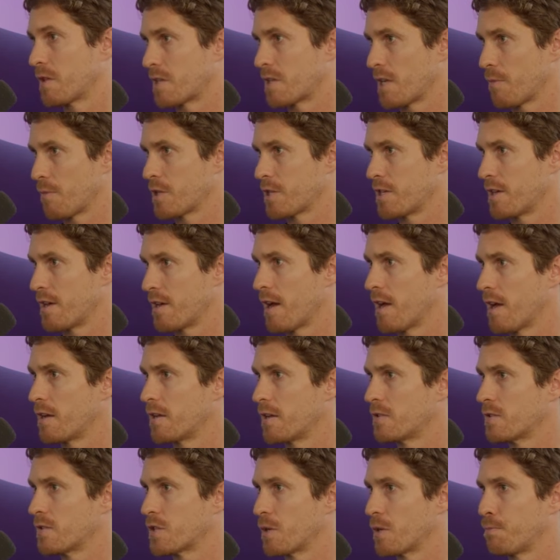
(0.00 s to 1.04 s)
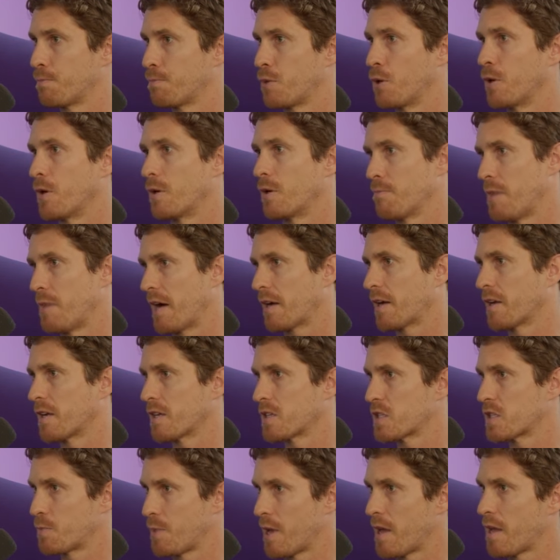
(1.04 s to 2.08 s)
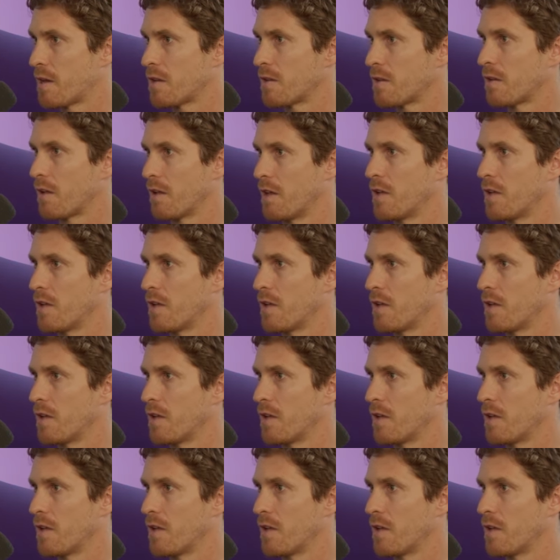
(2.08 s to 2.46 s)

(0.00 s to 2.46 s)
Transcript: WTA to put marketing spend